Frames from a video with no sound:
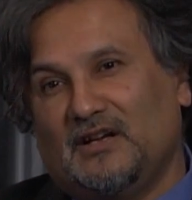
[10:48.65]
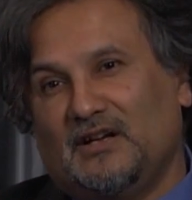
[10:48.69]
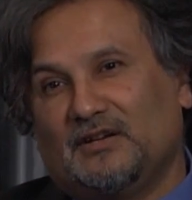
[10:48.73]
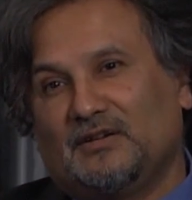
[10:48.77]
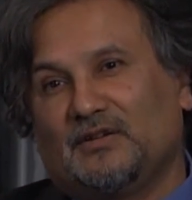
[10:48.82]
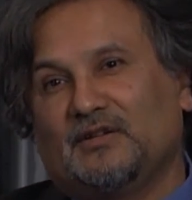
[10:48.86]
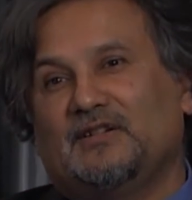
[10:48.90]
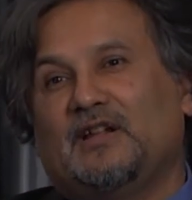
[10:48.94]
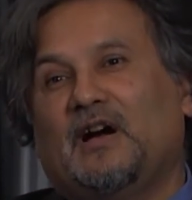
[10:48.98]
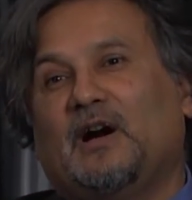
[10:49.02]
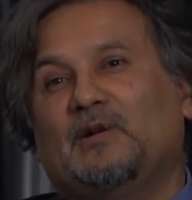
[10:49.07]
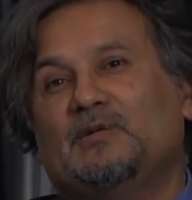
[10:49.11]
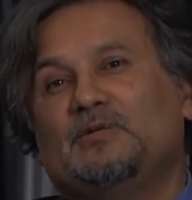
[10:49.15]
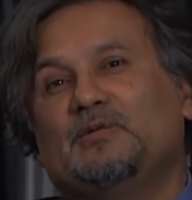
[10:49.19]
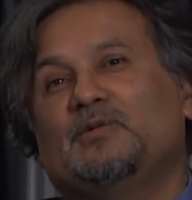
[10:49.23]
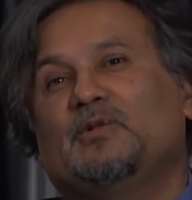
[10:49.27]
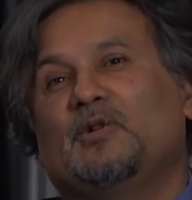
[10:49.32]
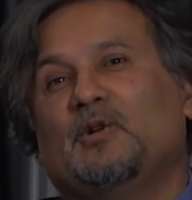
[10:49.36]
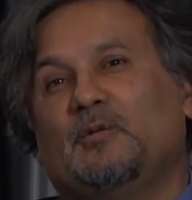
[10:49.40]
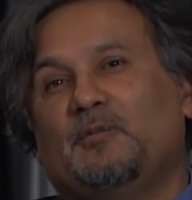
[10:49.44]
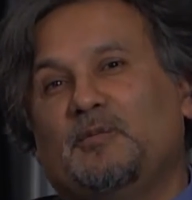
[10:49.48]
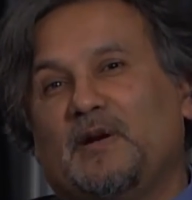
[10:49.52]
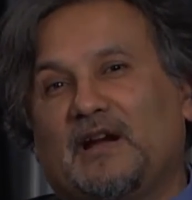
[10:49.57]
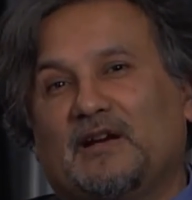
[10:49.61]
So, now you
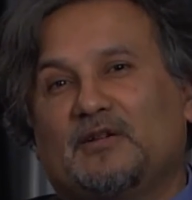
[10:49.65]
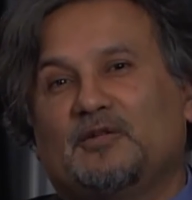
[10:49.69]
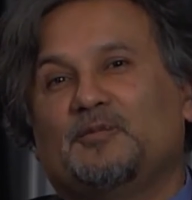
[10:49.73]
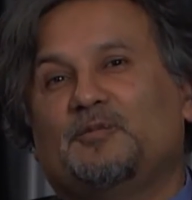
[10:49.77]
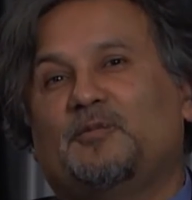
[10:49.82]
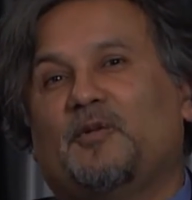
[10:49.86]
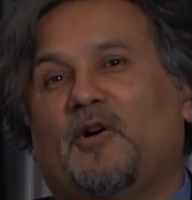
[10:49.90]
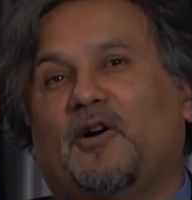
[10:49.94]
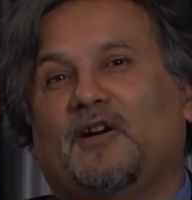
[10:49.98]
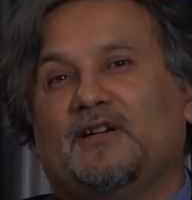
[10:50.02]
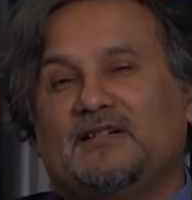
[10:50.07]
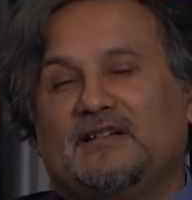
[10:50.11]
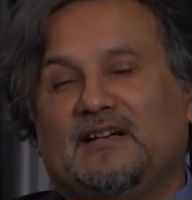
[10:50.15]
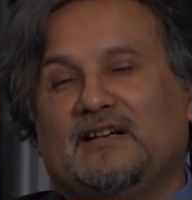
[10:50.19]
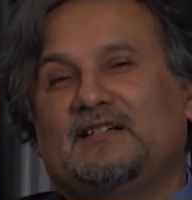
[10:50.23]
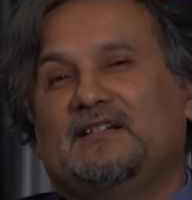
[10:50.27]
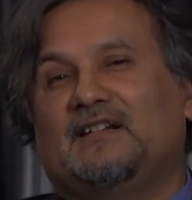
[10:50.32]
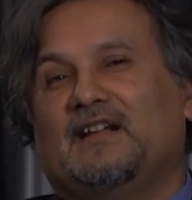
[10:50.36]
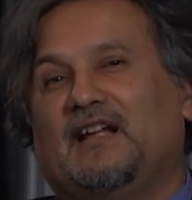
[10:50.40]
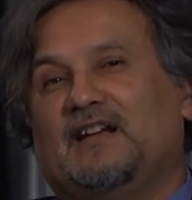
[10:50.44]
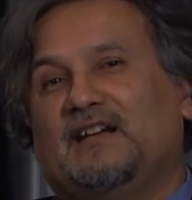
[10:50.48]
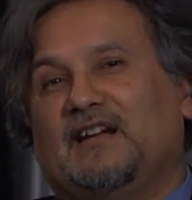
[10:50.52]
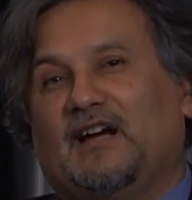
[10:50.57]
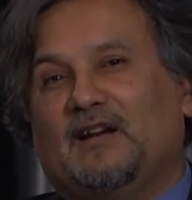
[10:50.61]
go back to bonded
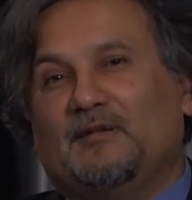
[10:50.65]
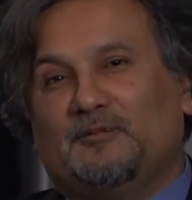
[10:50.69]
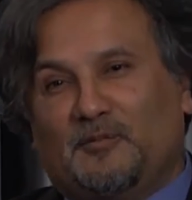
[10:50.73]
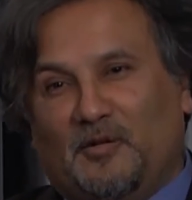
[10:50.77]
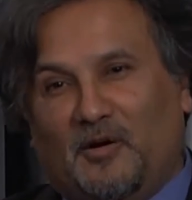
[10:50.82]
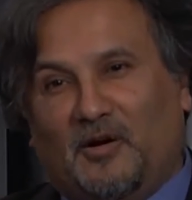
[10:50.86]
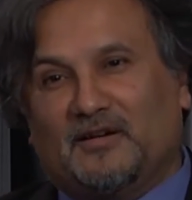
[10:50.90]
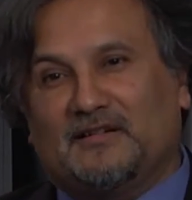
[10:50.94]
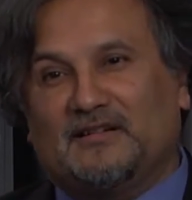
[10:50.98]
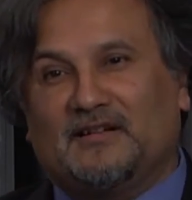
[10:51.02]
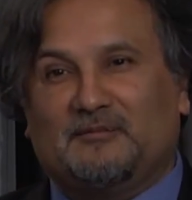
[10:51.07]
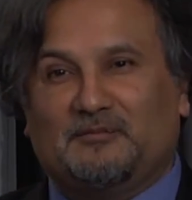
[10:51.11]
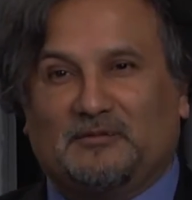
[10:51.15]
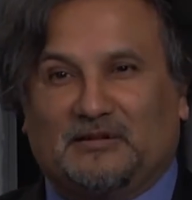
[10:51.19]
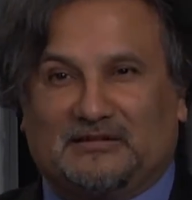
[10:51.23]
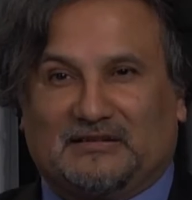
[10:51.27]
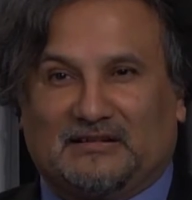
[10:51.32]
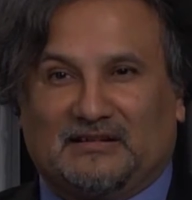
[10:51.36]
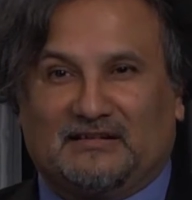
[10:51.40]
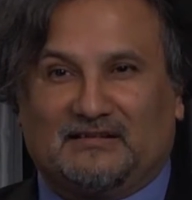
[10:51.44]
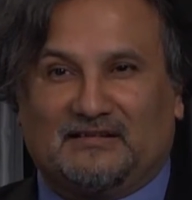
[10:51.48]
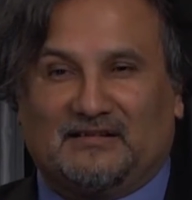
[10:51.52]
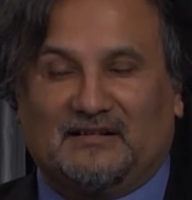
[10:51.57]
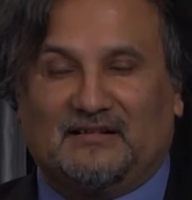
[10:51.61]
and unbonded
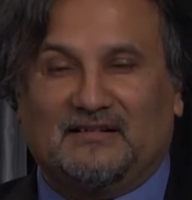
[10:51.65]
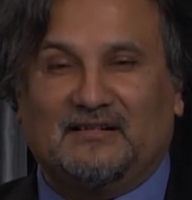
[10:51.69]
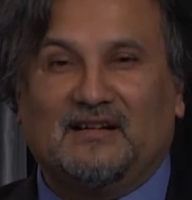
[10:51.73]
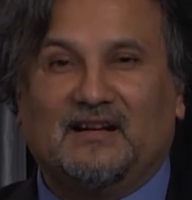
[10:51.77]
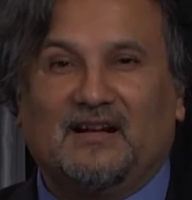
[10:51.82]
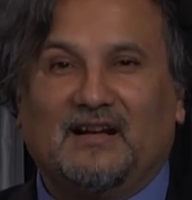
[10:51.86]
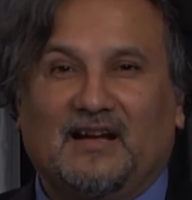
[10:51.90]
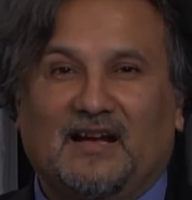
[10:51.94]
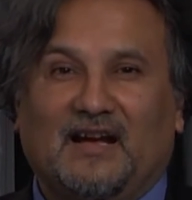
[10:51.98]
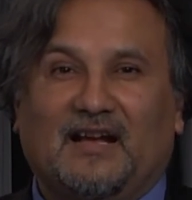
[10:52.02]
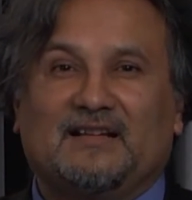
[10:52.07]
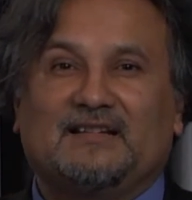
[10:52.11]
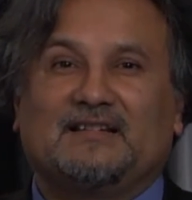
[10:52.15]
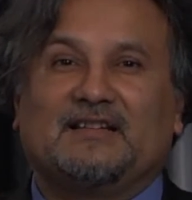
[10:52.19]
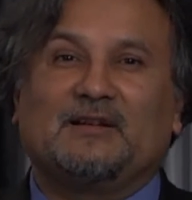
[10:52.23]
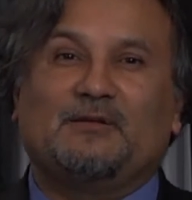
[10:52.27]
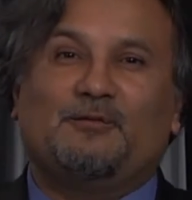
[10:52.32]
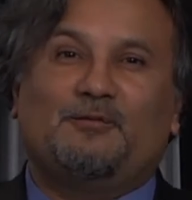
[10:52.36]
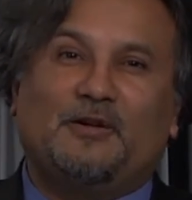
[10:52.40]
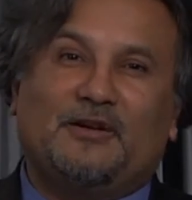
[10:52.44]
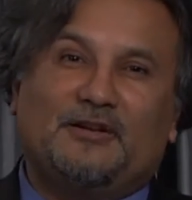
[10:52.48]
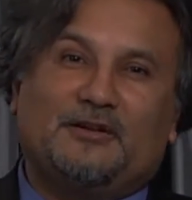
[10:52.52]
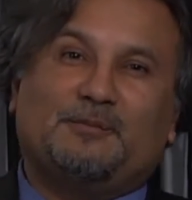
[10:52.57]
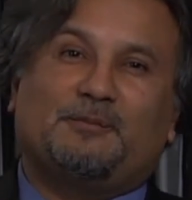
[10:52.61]
material and see
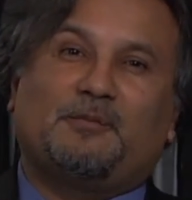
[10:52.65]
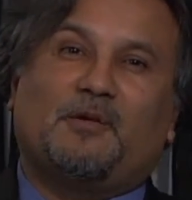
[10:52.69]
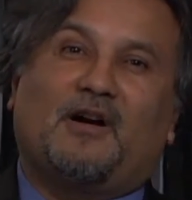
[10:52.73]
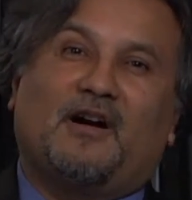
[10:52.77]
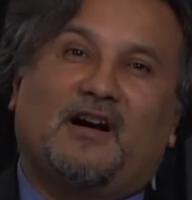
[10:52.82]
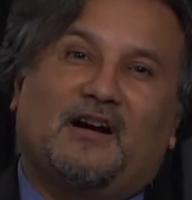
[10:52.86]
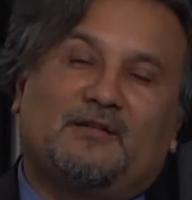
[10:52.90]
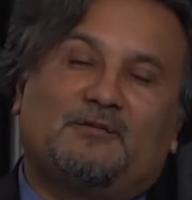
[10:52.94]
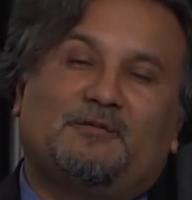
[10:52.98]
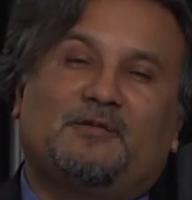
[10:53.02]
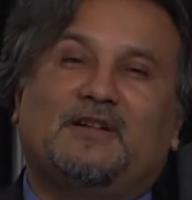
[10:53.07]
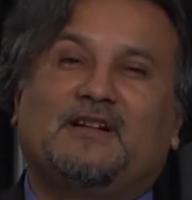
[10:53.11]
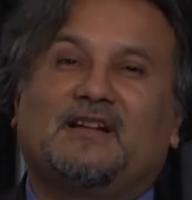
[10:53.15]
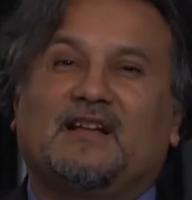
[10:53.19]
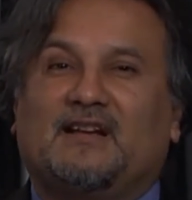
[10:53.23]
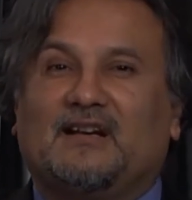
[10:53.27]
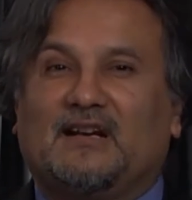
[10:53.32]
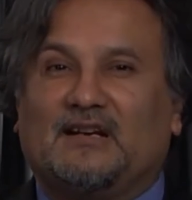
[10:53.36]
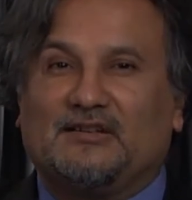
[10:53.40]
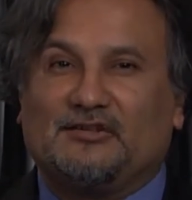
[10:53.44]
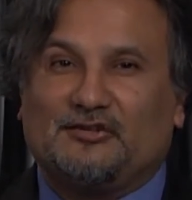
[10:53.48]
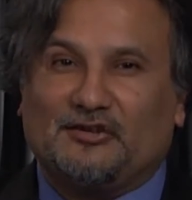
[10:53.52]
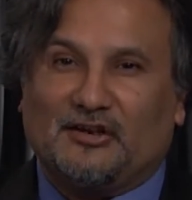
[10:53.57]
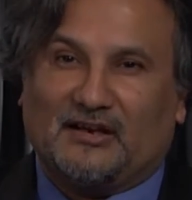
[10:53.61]
which part we can
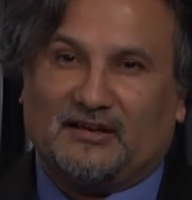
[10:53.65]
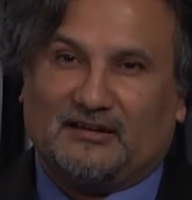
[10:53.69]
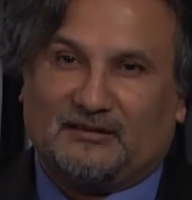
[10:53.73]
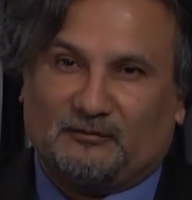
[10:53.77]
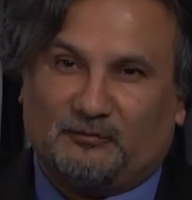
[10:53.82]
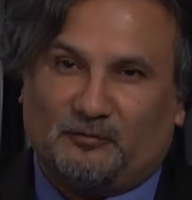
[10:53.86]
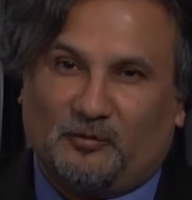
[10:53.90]
adjust.